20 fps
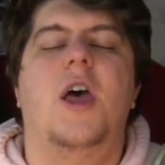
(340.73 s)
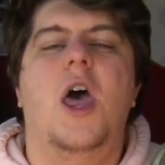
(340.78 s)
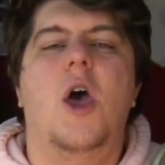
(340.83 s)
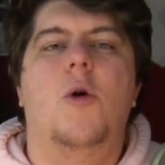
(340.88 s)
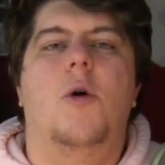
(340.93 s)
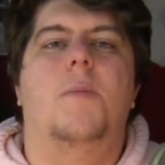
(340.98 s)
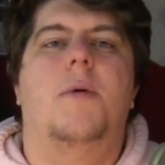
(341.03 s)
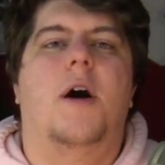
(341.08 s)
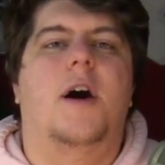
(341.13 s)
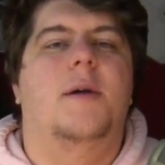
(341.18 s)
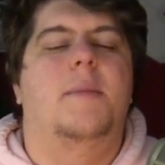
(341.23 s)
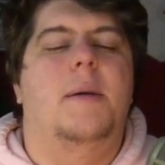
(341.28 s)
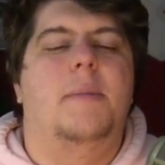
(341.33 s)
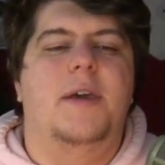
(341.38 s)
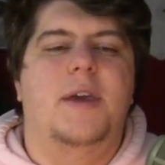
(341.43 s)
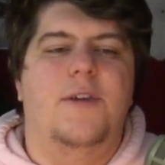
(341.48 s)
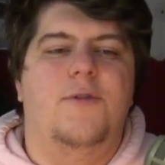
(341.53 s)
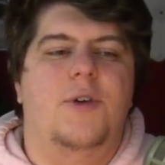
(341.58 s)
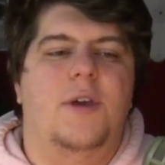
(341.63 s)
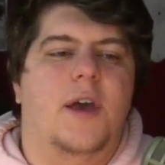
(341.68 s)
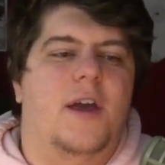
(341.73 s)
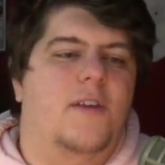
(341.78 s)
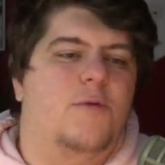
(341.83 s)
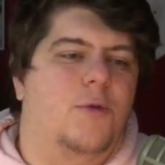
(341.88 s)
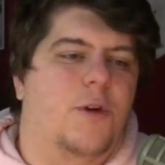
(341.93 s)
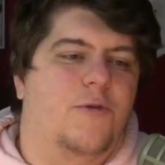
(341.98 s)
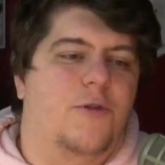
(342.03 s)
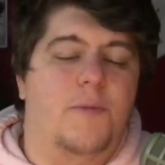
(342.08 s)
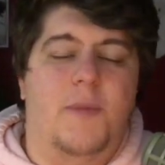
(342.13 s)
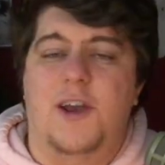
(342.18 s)
We'll probably maybe give you guys
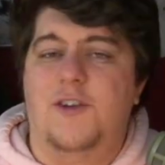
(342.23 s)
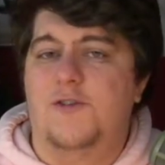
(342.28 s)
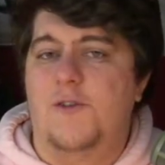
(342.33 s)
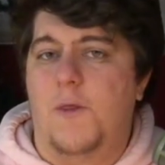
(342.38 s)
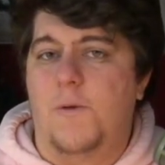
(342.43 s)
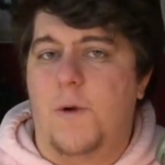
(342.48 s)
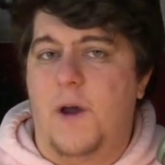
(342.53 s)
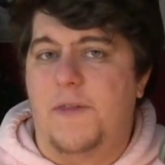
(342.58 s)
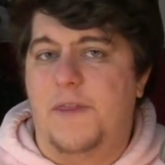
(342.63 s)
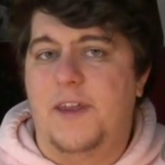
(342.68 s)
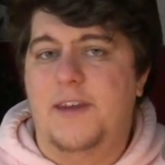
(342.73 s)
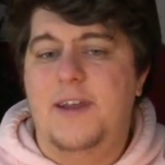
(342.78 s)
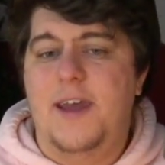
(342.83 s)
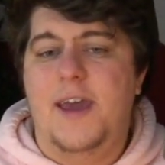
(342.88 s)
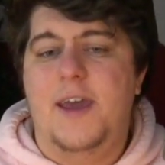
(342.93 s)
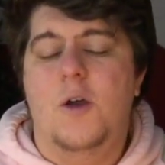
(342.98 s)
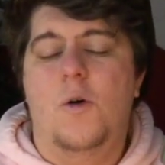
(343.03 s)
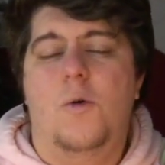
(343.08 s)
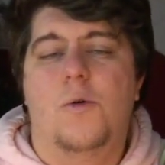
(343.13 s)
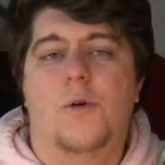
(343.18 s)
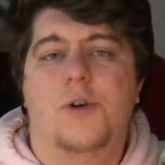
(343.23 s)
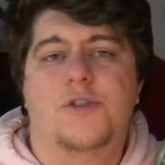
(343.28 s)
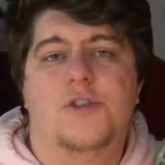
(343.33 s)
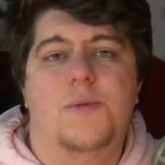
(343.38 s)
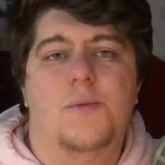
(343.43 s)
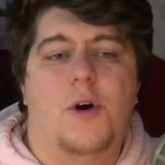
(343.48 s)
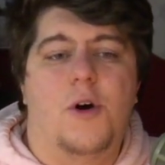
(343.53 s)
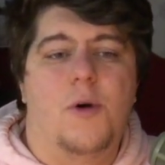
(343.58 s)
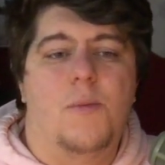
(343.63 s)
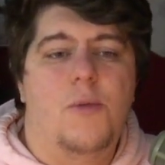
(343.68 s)
more information throughout the day or
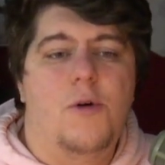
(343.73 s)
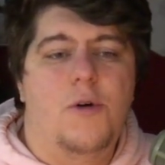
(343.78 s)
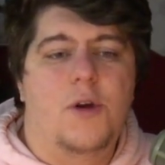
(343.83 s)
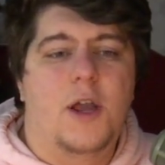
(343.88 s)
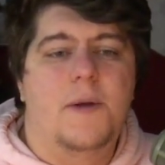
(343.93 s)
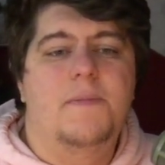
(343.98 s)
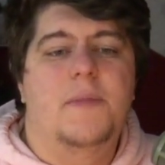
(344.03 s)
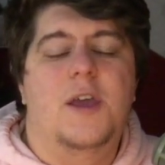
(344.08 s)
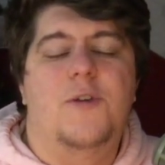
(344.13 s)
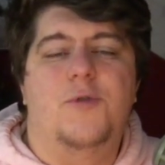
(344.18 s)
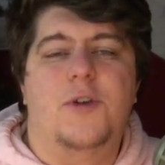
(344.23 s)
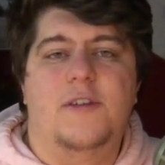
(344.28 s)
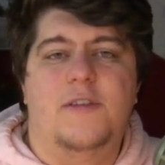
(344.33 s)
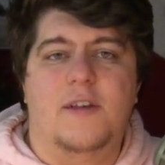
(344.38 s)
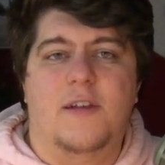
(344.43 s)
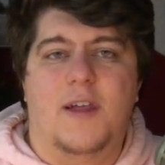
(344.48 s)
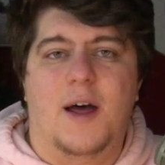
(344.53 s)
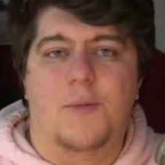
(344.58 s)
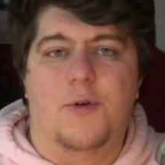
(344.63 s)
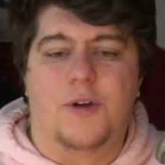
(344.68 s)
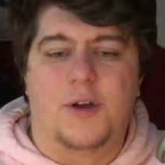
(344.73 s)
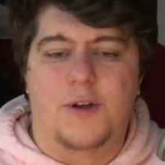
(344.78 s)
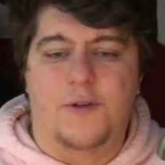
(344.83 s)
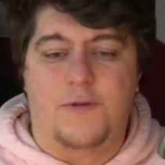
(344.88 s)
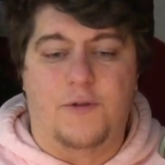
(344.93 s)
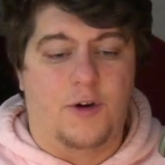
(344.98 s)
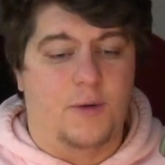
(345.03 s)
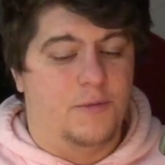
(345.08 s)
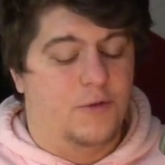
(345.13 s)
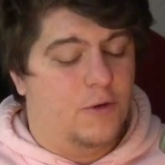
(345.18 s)
tomorrow morning if we see a lot more
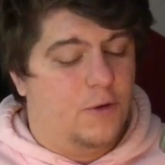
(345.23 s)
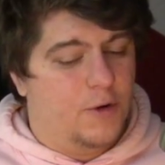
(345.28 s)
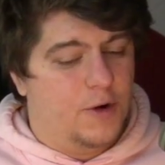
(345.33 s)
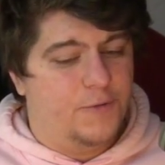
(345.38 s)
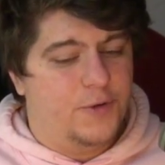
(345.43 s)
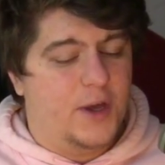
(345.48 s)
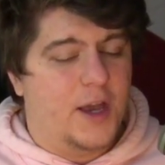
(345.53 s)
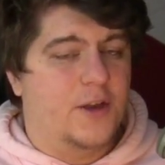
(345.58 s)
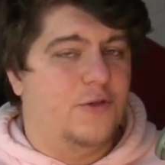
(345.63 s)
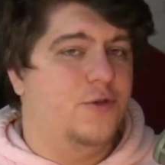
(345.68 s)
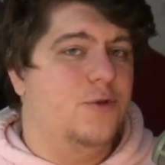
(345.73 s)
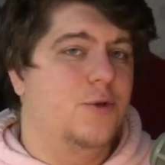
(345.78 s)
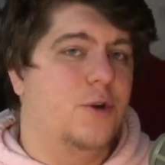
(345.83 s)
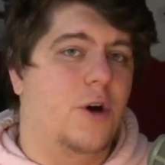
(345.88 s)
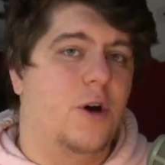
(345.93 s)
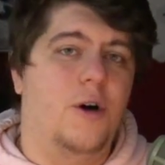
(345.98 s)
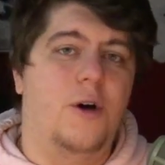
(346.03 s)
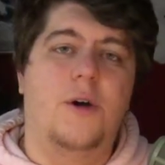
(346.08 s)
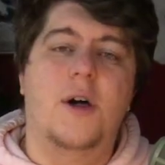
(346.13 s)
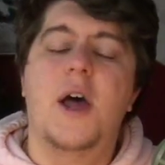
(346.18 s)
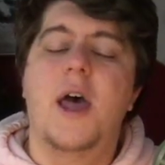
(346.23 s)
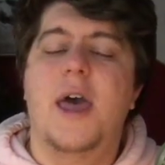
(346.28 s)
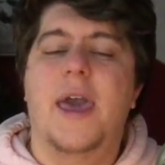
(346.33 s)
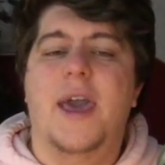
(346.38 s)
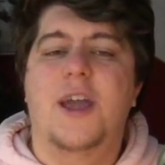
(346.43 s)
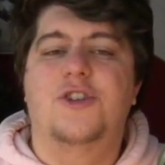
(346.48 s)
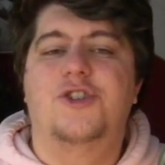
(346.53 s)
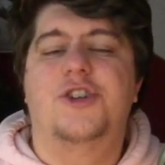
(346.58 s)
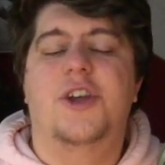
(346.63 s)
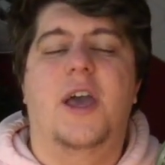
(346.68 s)
confirms. Or if you guys do call
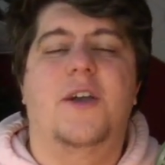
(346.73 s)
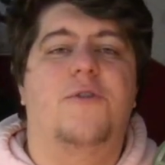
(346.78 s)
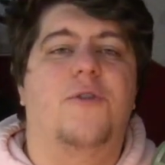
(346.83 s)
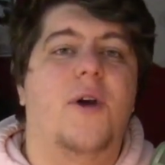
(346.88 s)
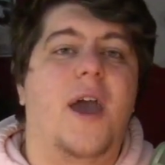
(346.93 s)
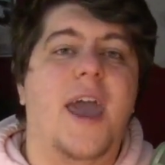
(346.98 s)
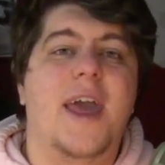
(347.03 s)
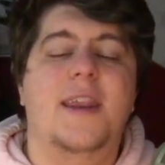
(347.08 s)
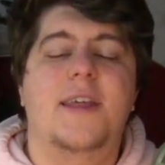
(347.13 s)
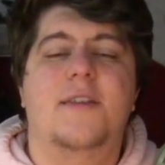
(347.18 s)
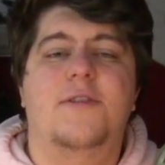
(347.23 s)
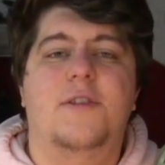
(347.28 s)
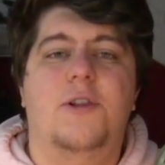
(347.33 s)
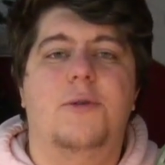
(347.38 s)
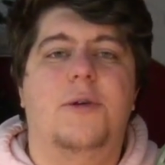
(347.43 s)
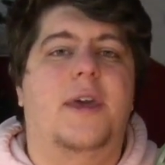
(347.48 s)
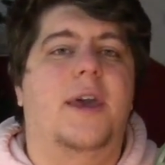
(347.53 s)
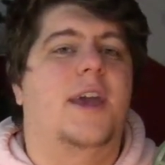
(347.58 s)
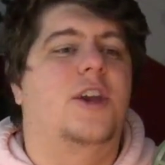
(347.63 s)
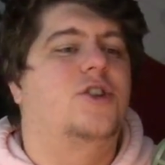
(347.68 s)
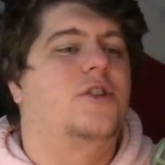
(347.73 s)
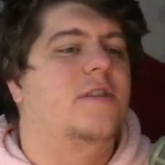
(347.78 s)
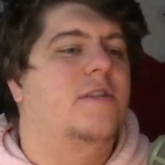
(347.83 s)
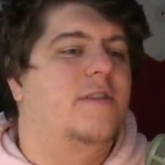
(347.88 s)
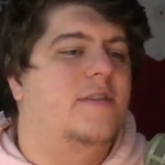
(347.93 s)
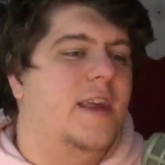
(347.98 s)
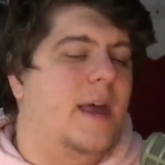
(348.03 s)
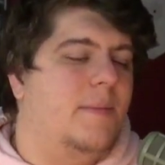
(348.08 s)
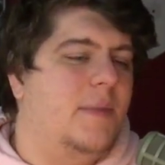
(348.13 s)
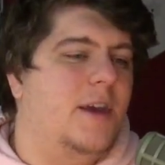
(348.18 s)
and check for any of these
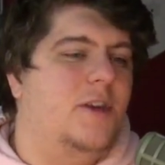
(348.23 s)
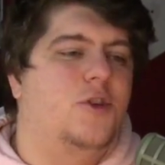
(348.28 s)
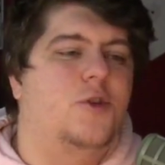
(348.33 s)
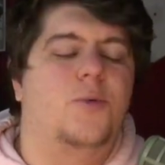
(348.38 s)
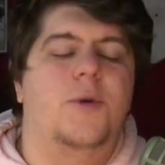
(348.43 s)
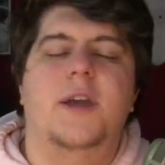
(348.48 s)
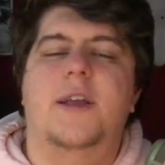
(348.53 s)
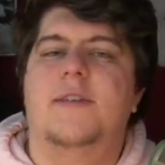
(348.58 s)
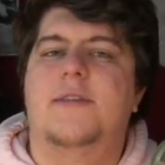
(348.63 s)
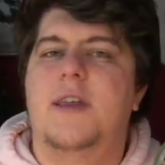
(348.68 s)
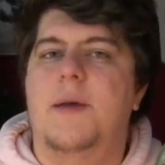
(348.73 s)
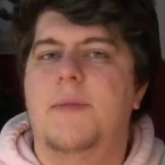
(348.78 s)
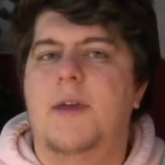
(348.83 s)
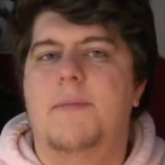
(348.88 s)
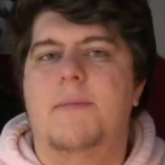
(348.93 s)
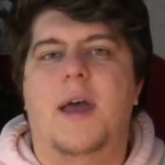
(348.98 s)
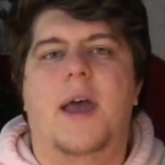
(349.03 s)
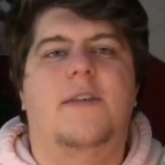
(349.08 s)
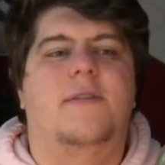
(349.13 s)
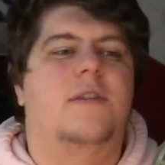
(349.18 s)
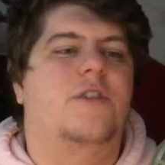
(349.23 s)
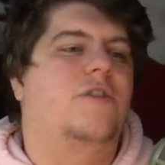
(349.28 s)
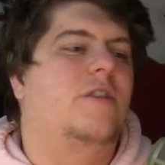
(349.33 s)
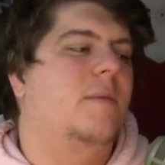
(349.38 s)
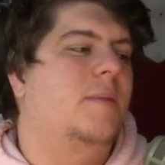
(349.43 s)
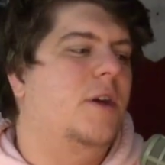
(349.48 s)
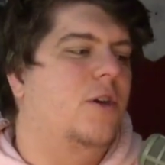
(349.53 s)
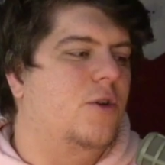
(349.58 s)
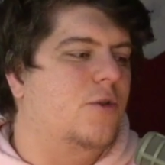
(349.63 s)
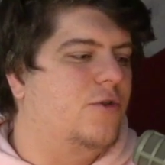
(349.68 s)
locations, send me a tweet, send me a message,
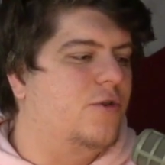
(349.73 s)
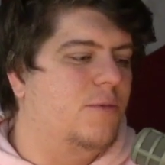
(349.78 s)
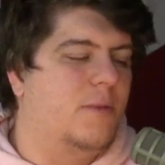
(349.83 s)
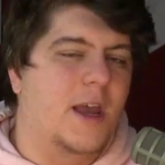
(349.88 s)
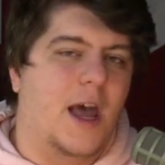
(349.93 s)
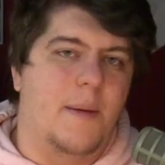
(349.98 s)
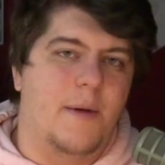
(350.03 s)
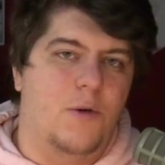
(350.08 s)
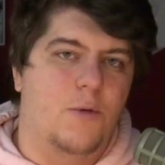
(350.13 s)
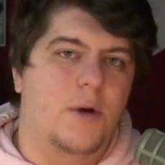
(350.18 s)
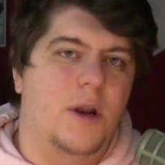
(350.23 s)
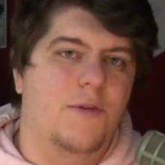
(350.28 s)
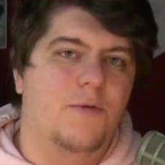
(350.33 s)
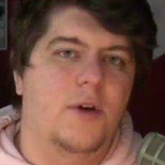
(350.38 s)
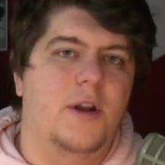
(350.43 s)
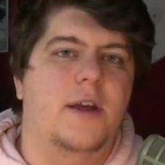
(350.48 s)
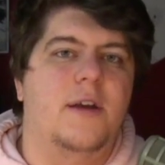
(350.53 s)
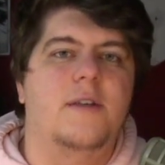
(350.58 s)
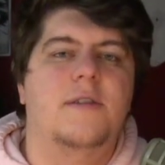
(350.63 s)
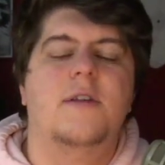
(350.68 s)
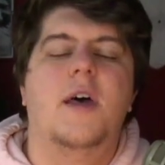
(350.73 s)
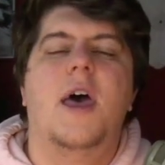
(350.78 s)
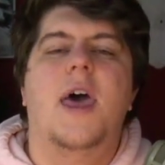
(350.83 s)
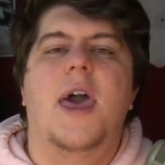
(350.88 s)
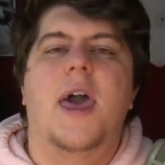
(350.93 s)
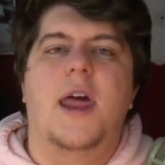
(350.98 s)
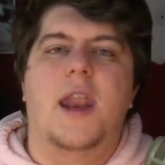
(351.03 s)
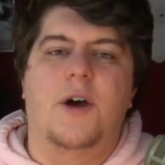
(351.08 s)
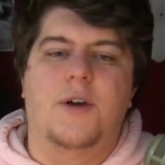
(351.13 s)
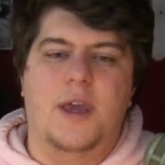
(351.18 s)
leave me a YouTube comment, whatever it is,
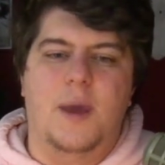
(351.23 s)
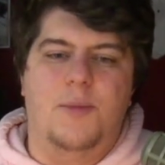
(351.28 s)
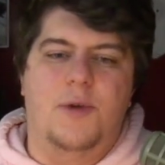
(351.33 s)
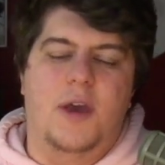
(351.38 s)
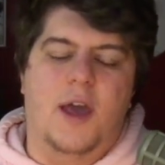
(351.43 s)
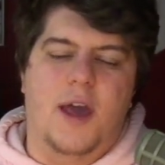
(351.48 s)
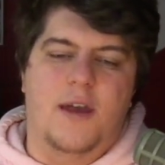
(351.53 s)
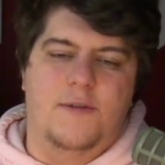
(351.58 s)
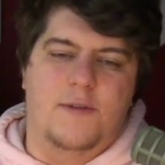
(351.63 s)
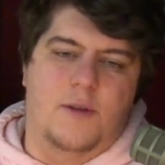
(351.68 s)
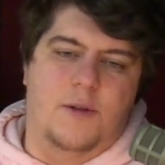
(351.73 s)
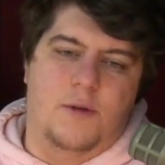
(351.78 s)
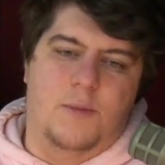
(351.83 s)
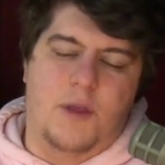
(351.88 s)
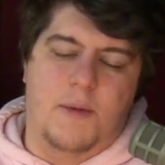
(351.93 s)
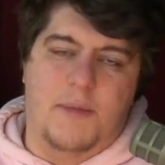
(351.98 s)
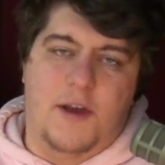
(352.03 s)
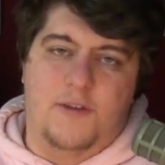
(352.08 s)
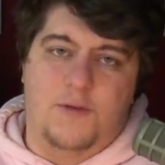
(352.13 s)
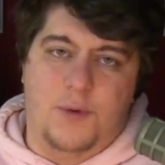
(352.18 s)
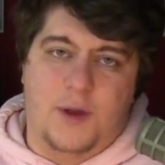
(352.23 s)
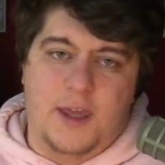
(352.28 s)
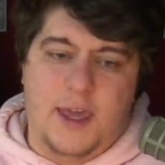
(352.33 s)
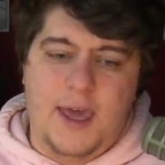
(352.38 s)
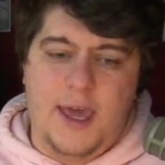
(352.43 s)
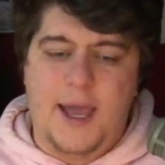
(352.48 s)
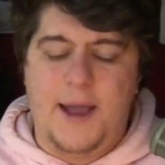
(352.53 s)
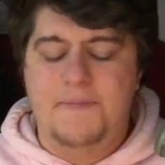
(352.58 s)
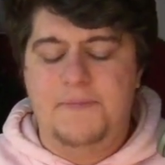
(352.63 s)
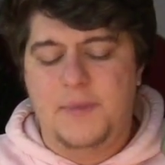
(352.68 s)
and I'll keep you guys in the loop the best we
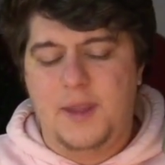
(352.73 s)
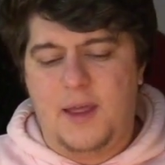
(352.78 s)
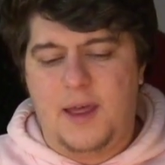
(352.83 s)
can.